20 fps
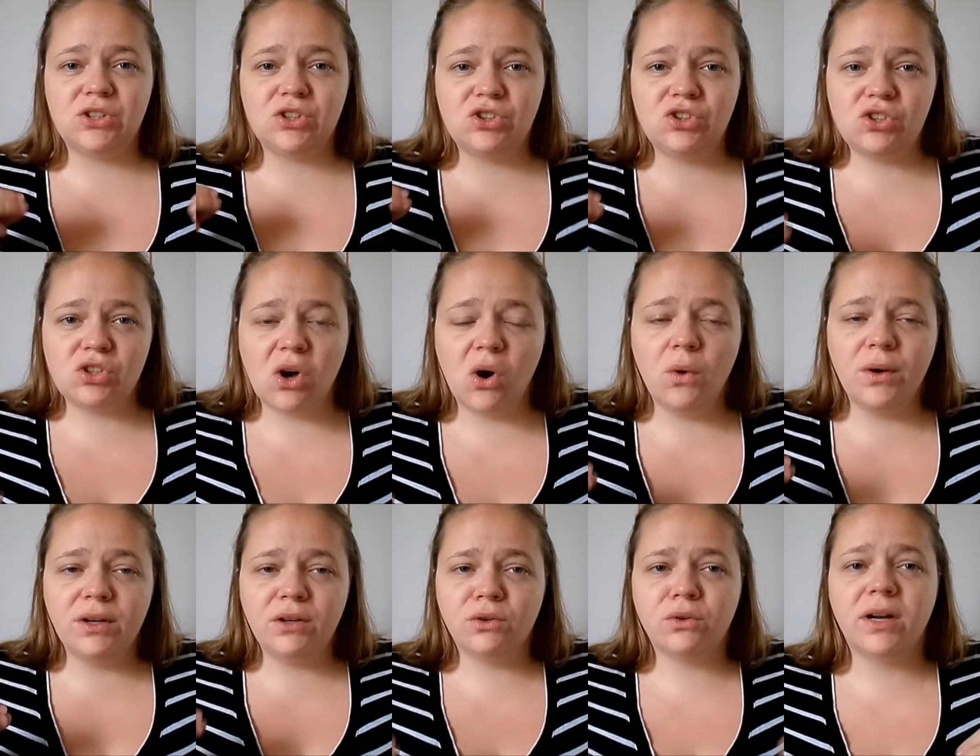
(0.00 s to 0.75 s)

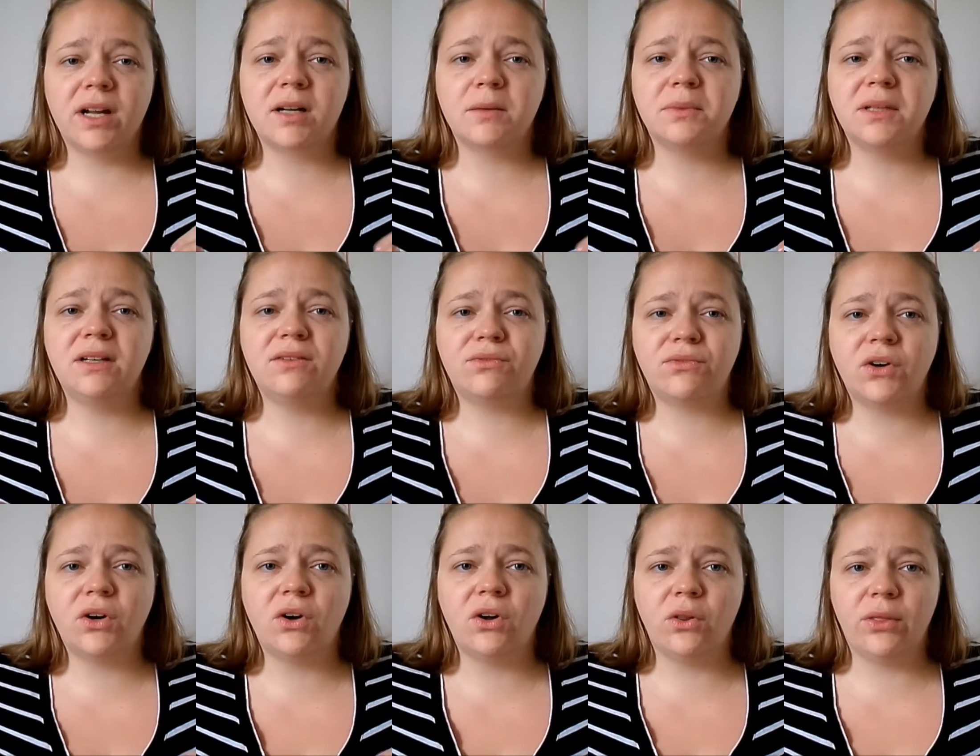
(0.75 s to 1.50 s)
so incredibly
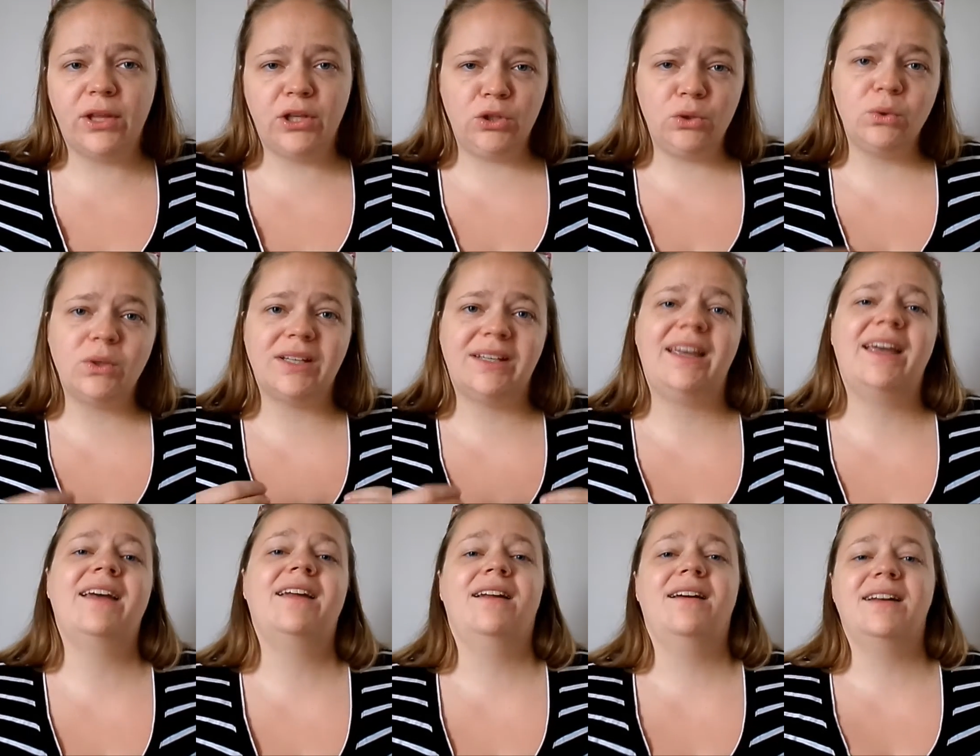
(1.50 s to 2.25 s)
full that you
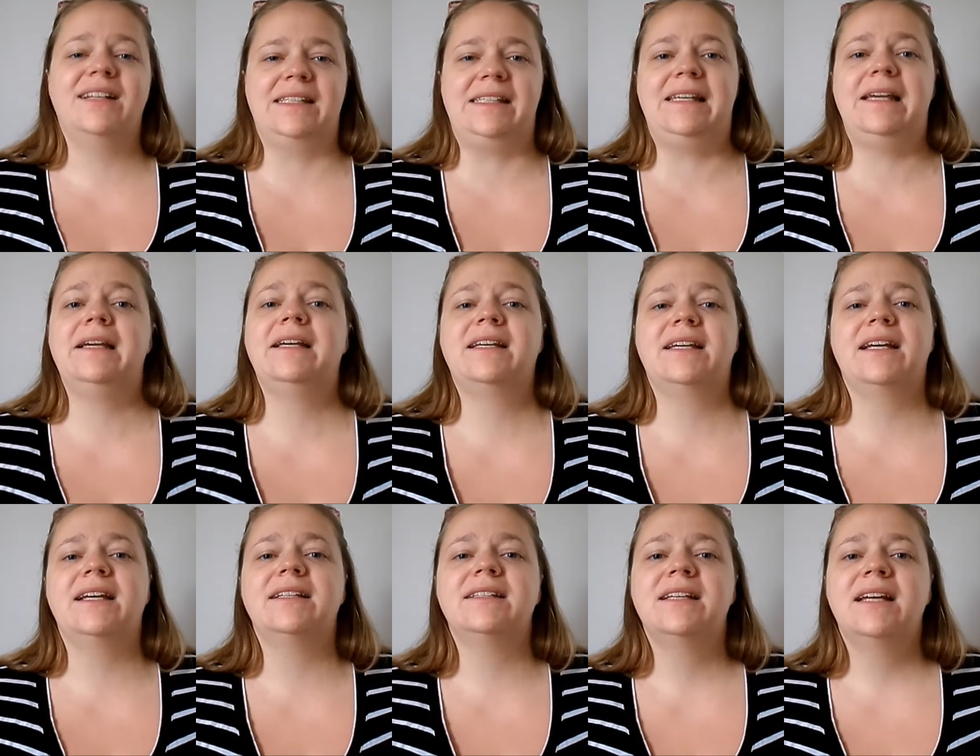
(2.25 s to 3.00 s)
cannot take
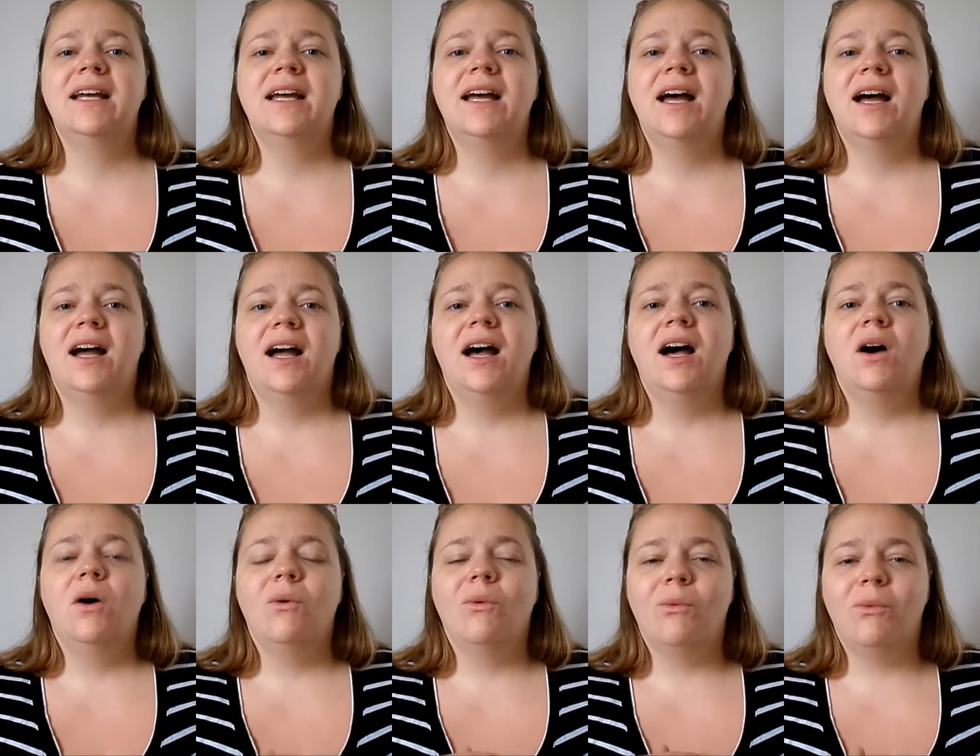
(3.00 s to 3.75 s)
it,
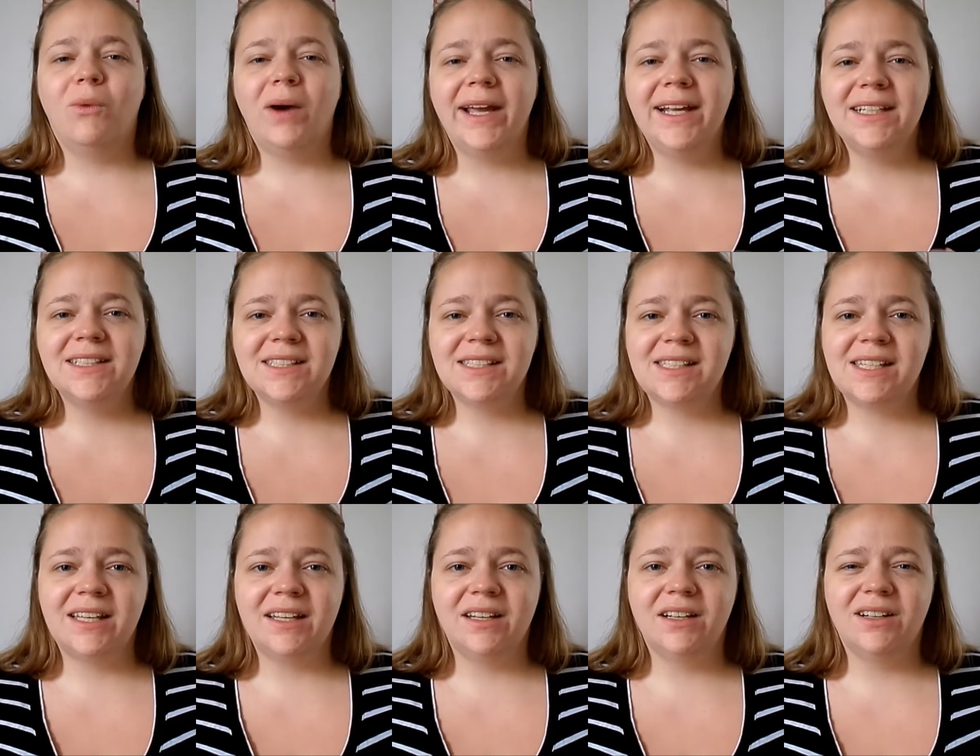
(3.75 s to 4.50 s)
wait
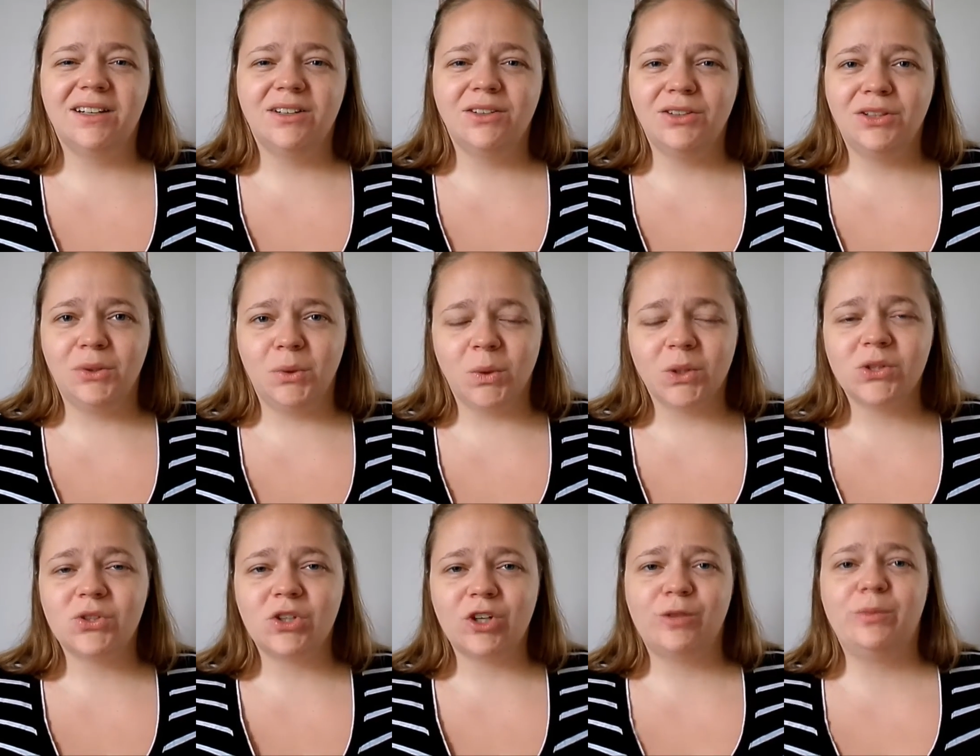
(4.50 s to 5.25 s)
until you
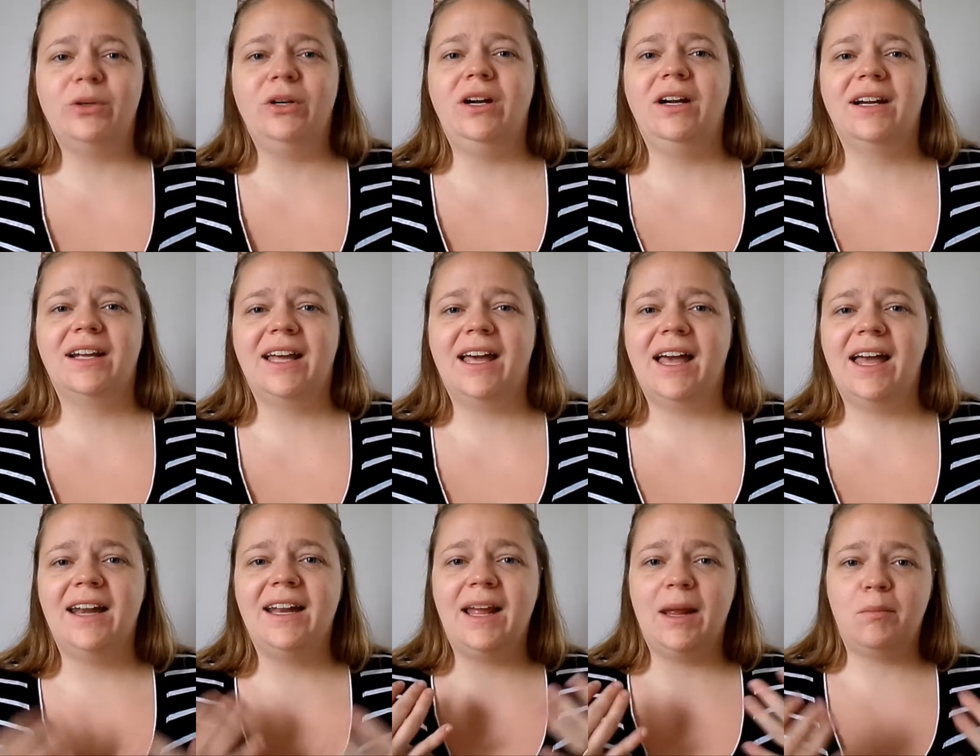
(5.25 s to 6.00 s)
are sober
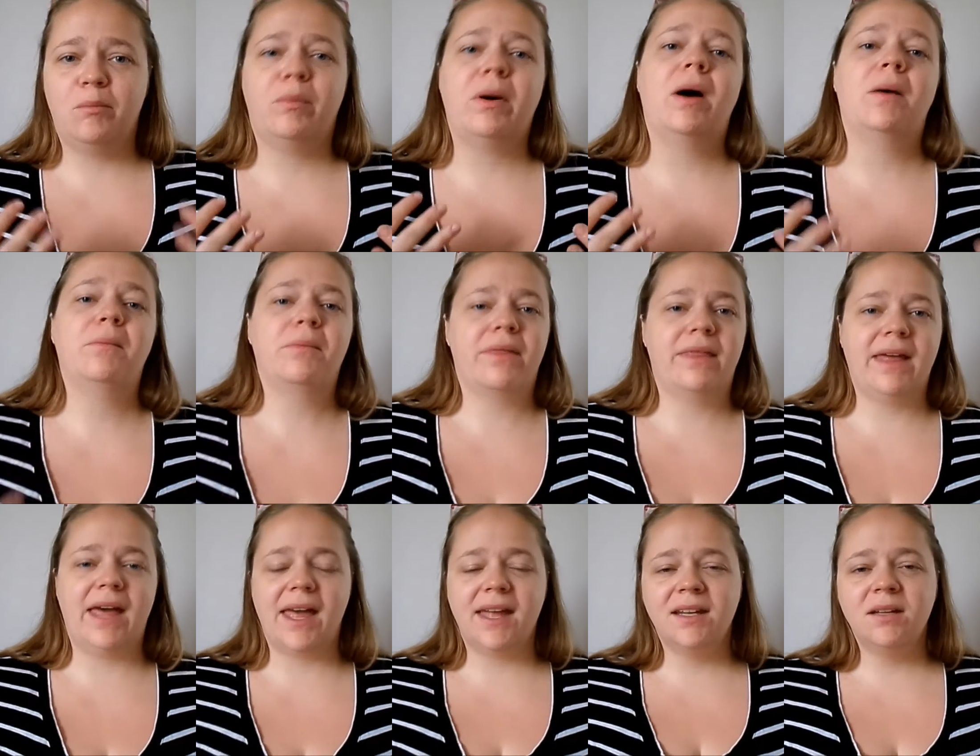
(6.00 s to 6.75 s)
again and pump
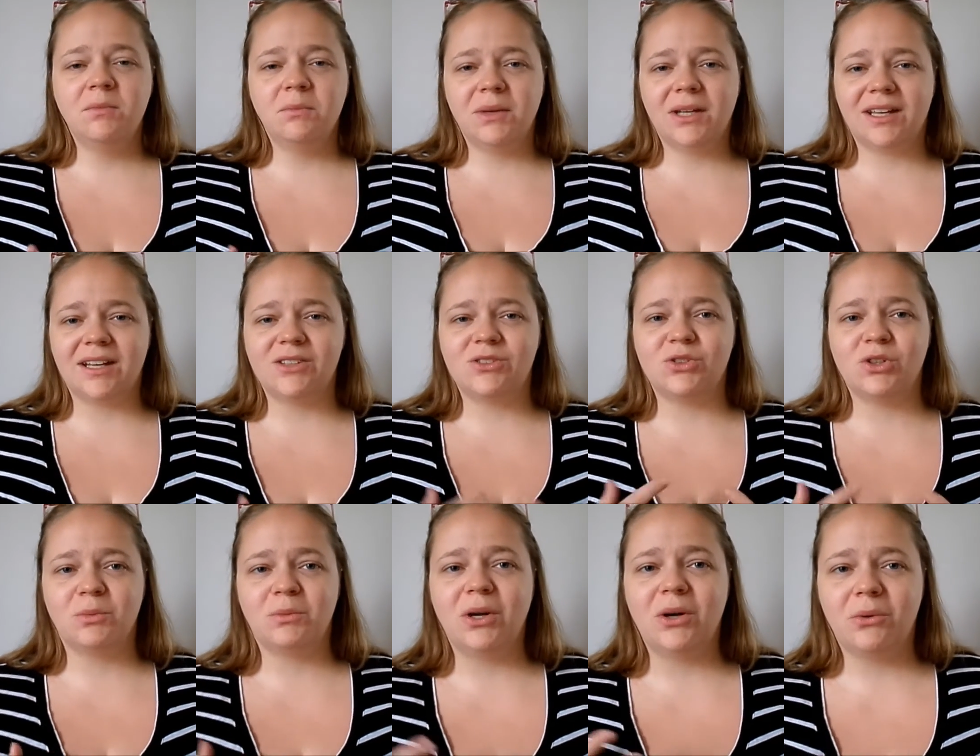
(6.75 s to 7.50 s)
then,
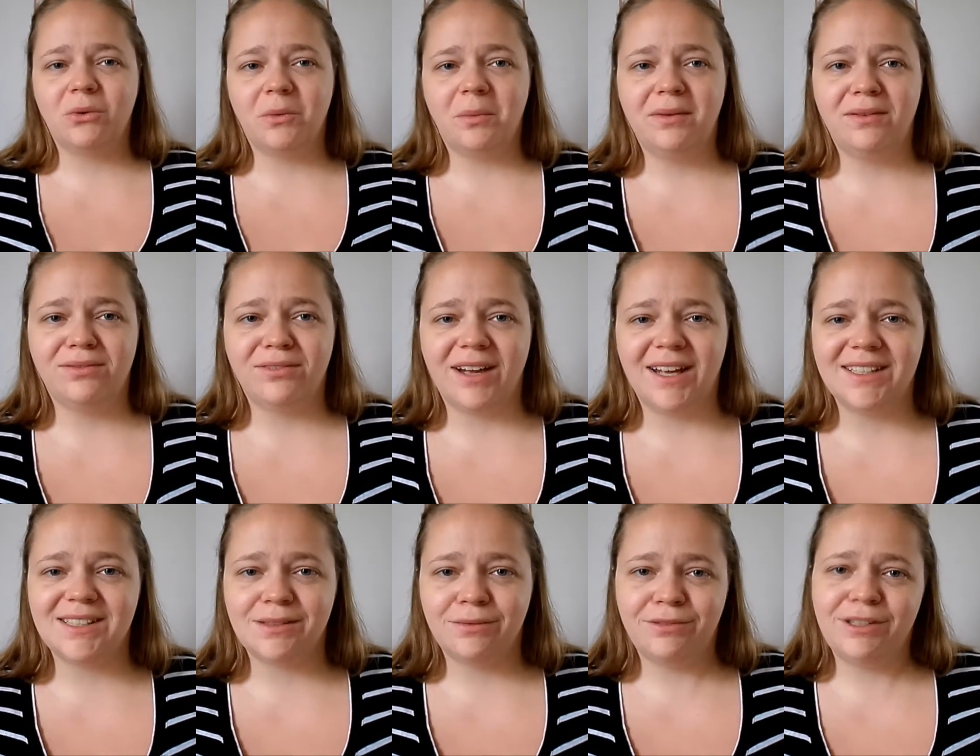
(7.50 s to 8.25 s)
because your milk will be
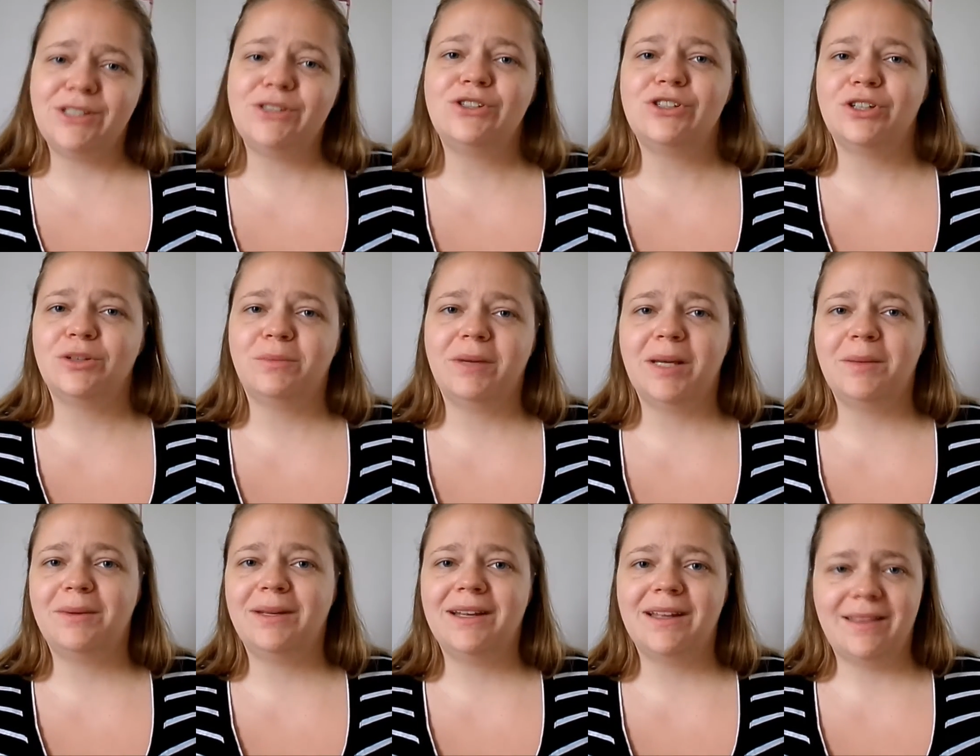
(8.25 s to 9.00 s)
fine to feed to your
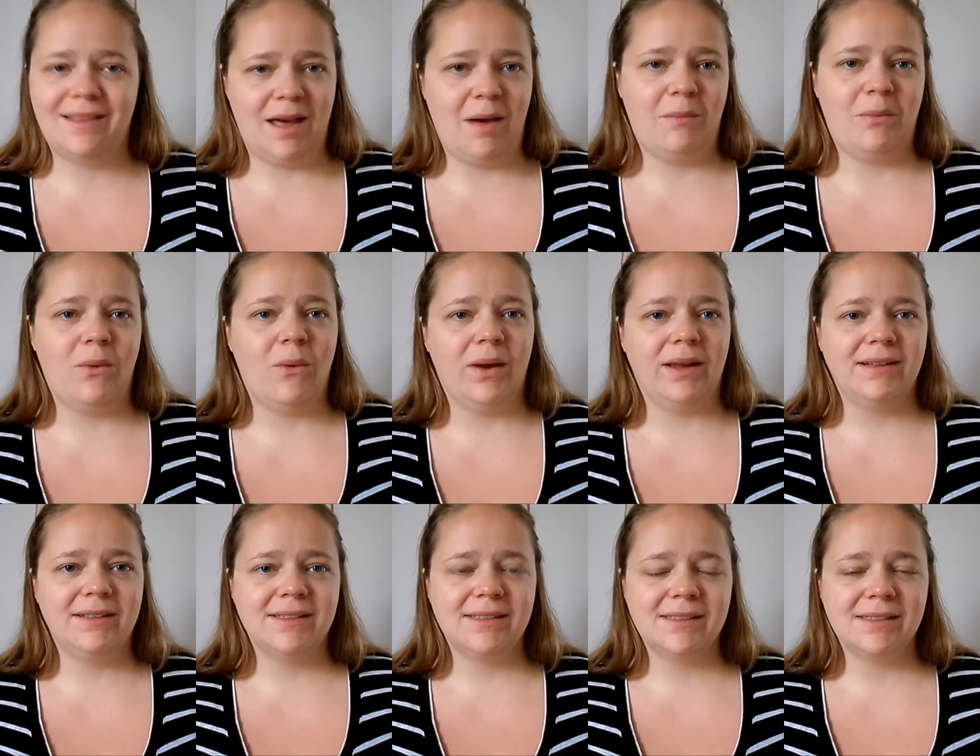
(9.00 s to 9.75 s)
baby at that
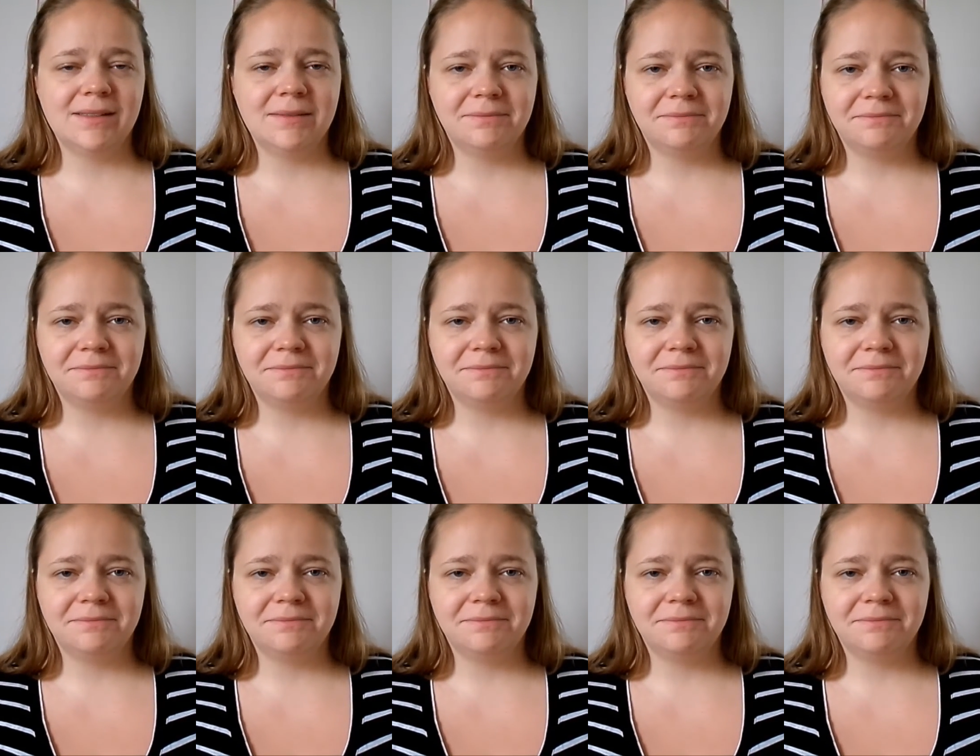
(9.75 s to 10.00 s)
point.